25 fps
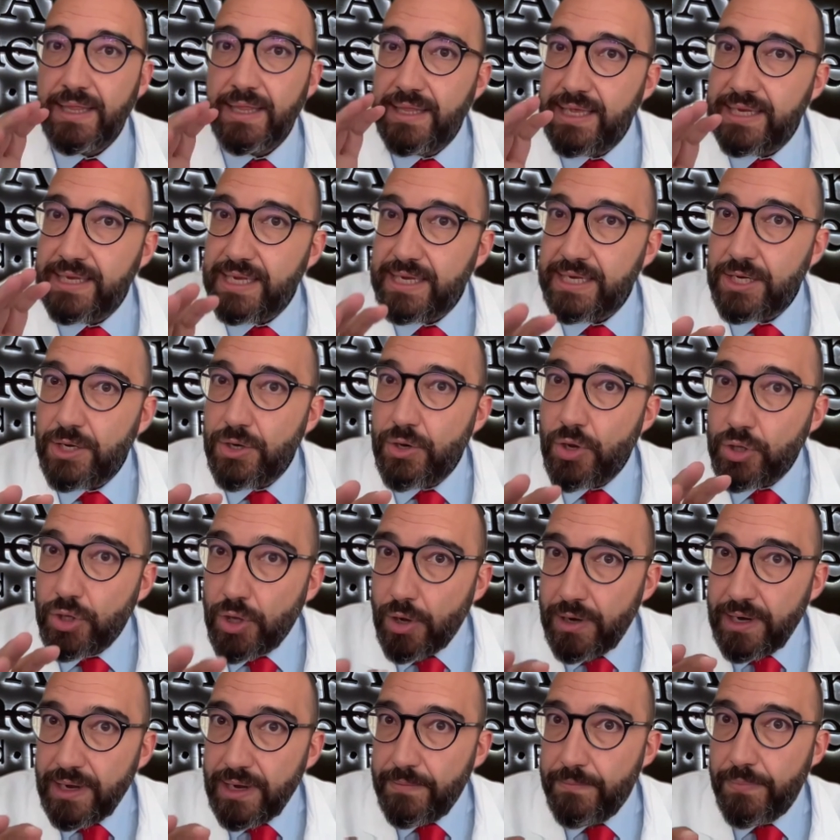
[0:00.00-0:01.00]
This is
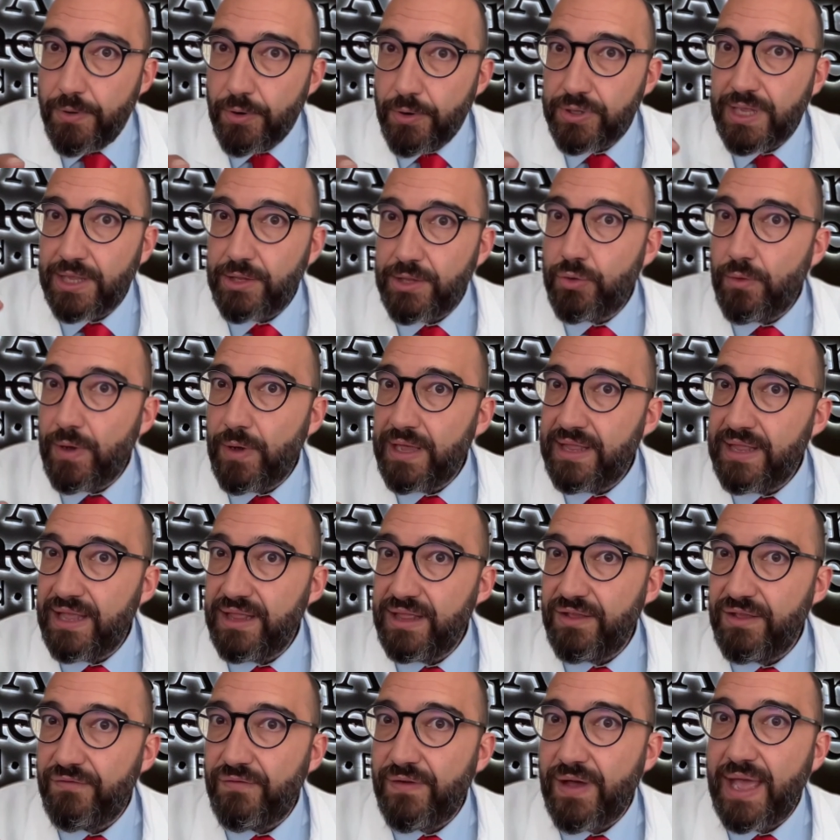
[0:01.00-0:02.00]
not only important to
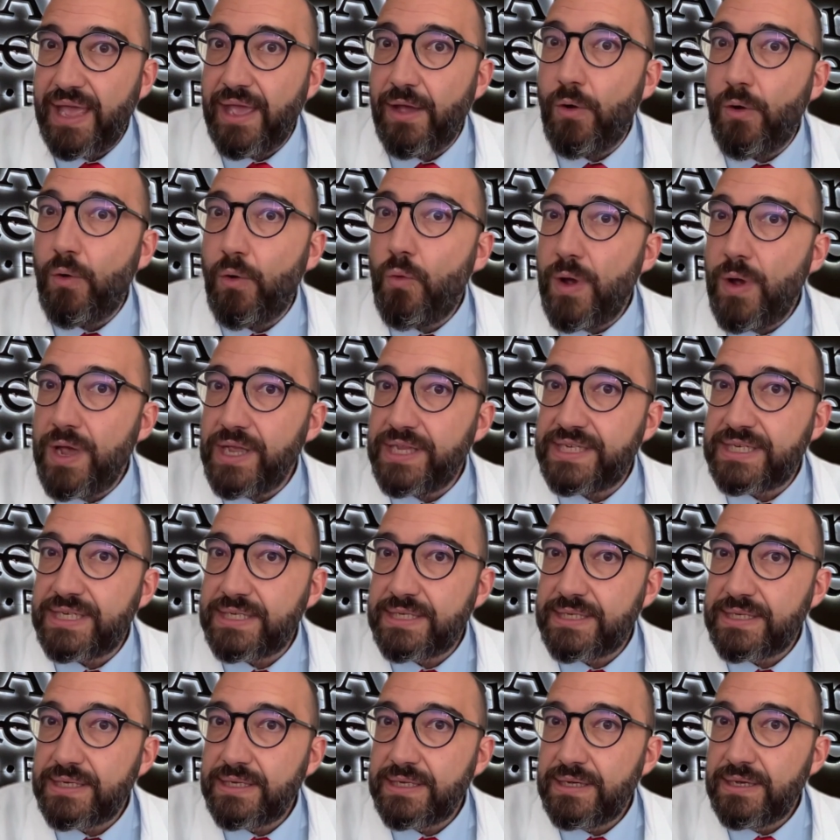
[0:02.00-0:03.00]
identify who
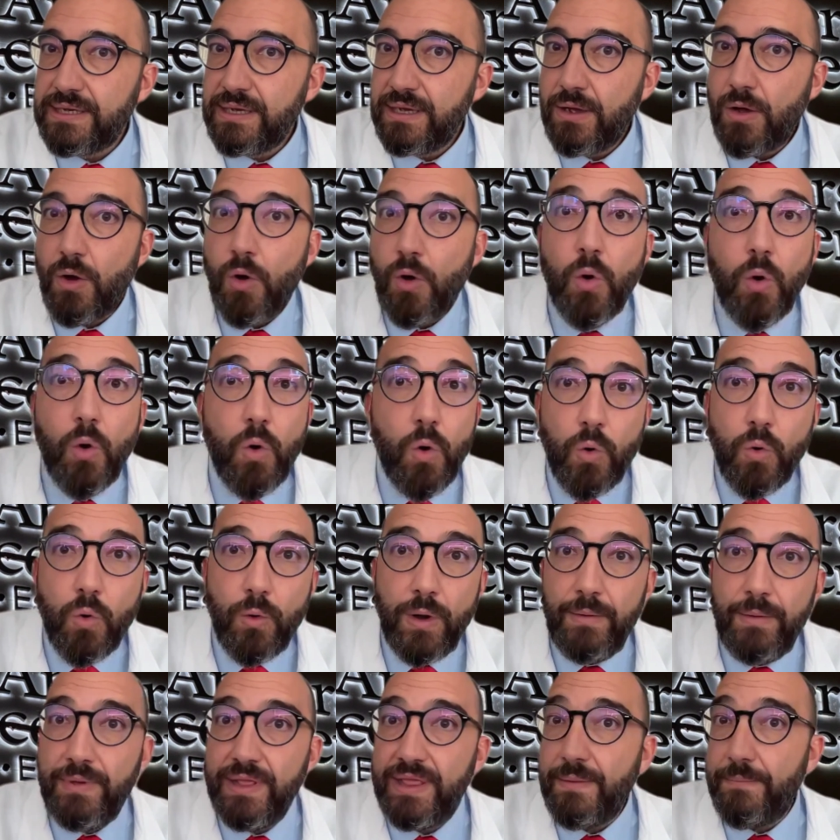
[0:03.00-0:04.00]

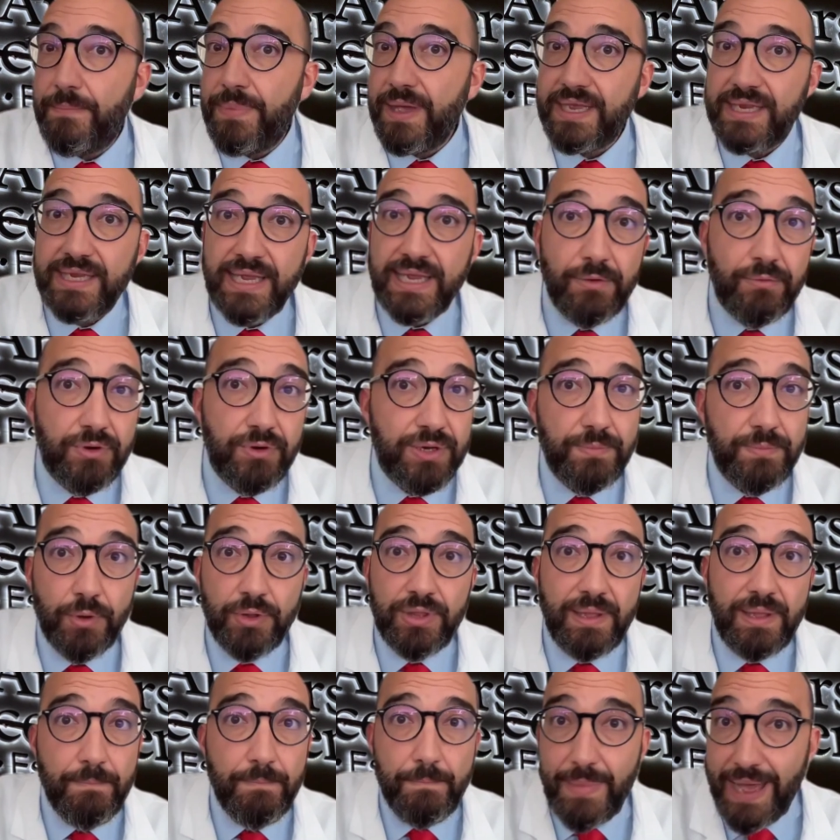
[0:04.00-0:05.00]
will be the patient
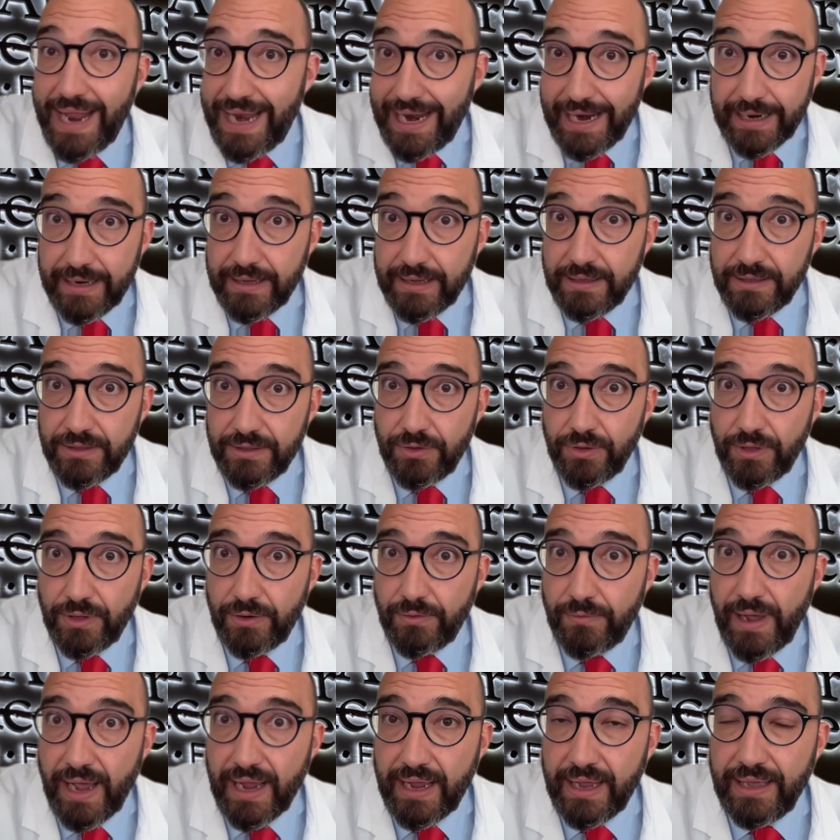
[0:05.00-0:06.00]
responding better to the
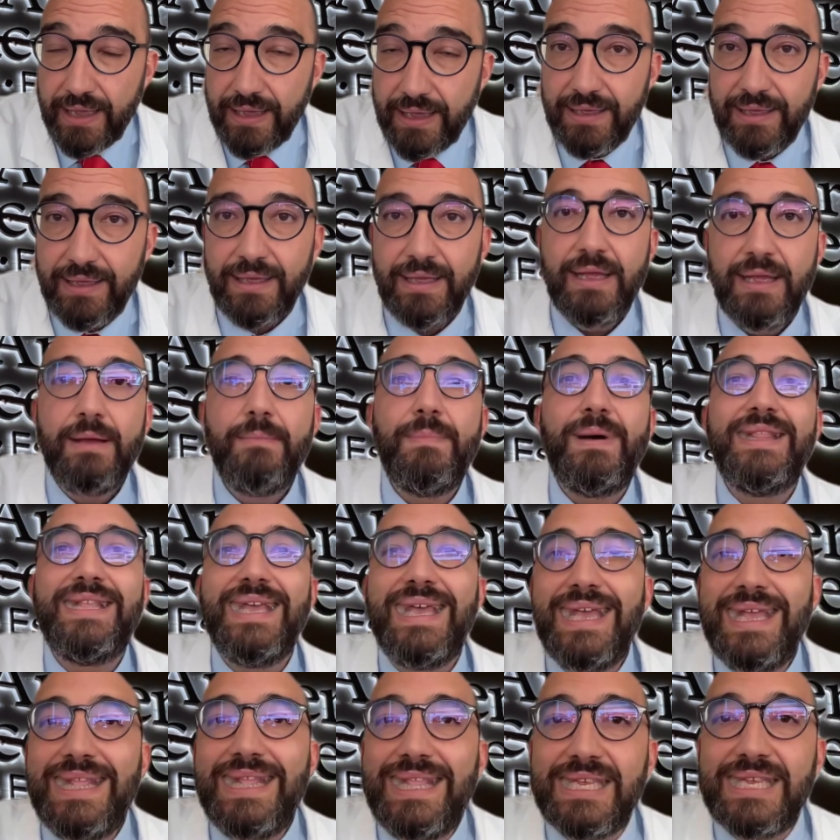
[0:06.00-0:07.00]
drug, but
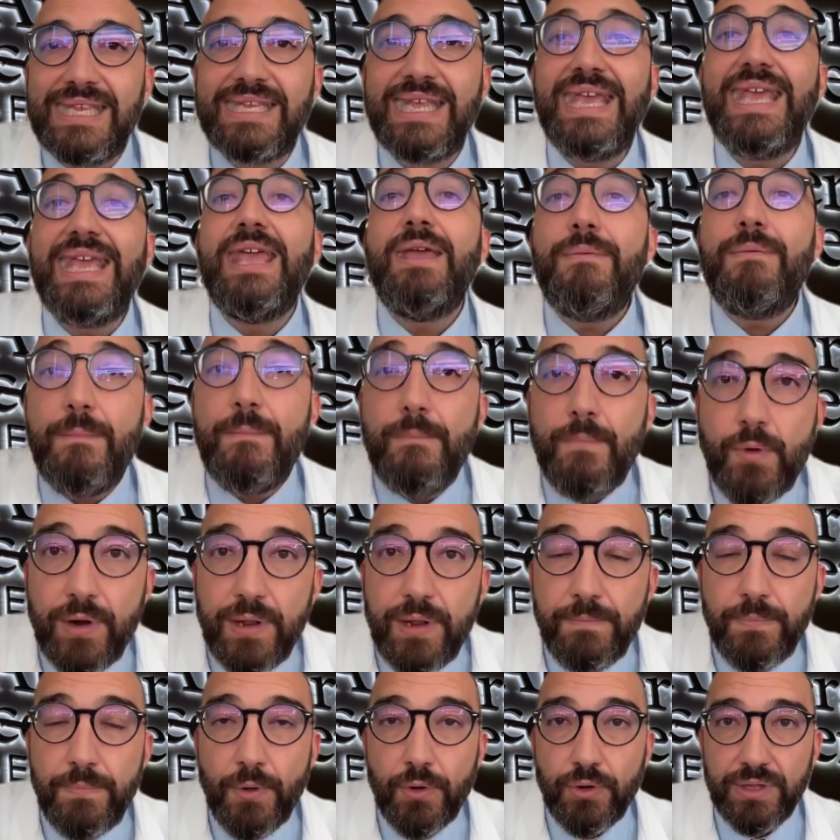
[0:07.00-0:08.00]
it is even
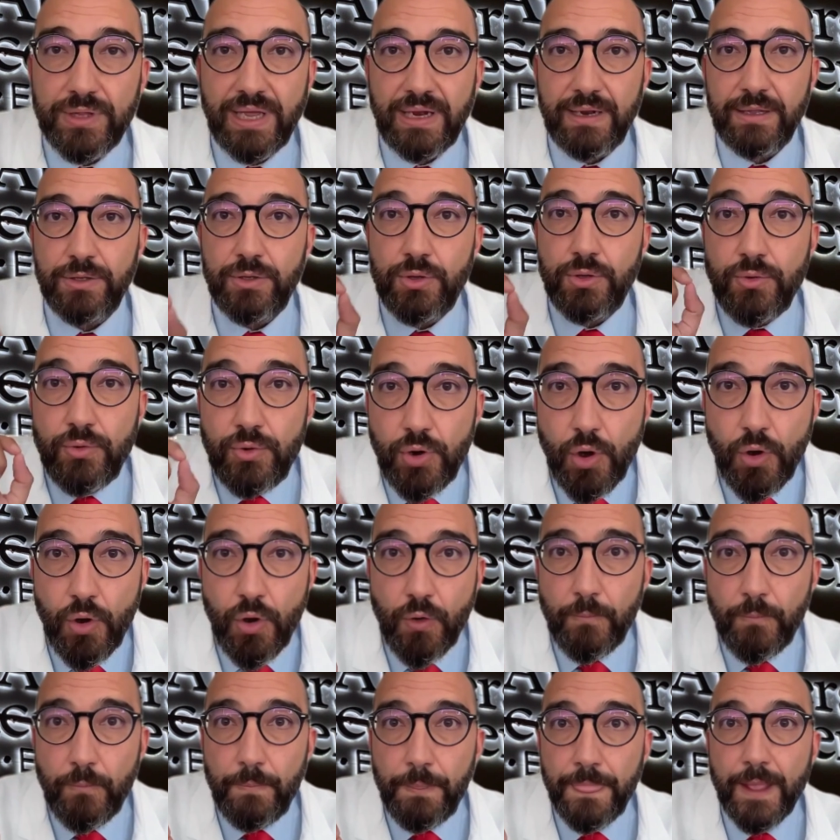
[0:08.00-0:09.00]
more important to
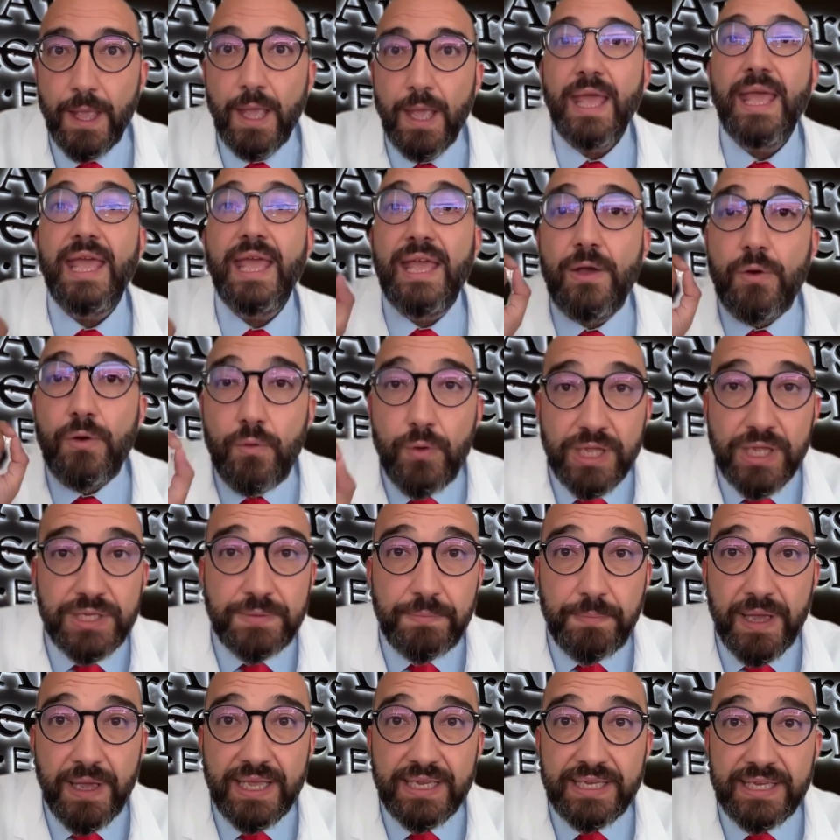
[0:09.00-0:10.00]
know in
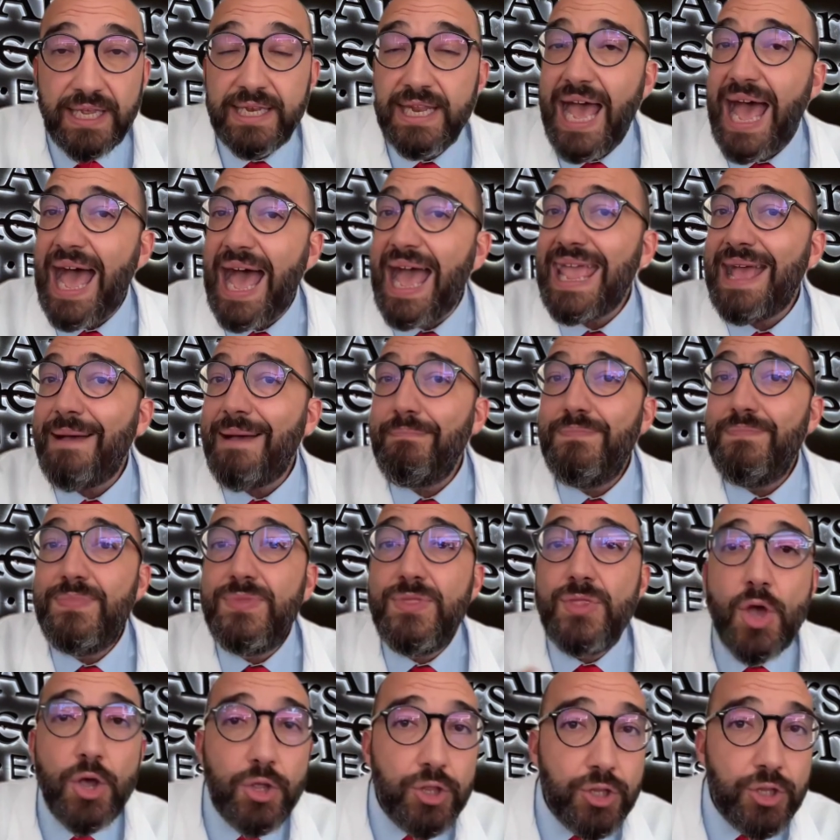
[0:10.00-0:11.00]
which patient I
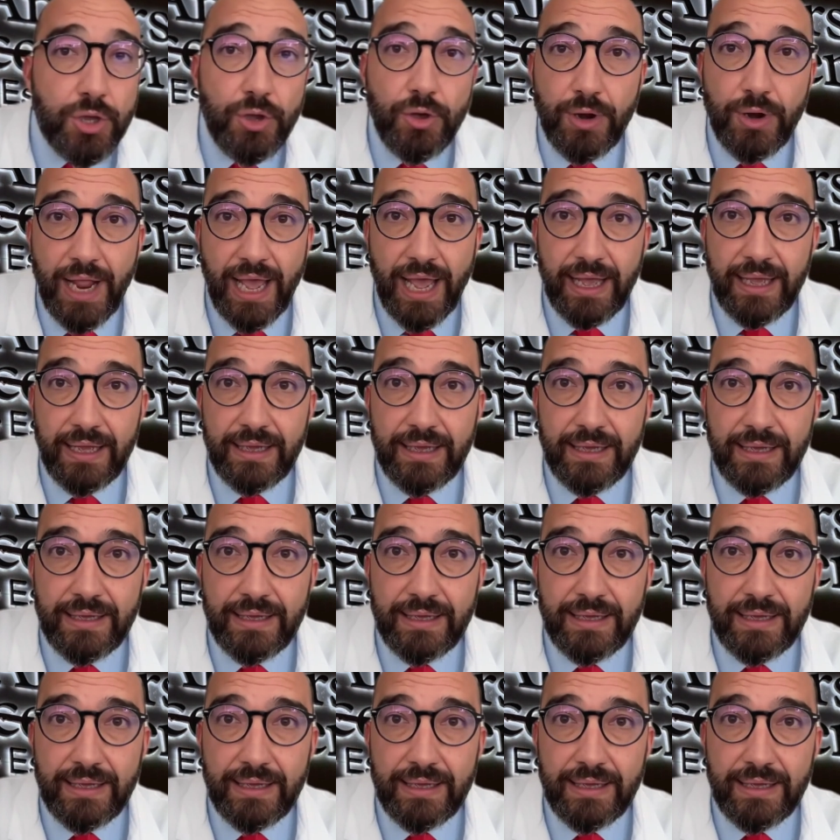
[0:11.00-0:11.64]
am not gonna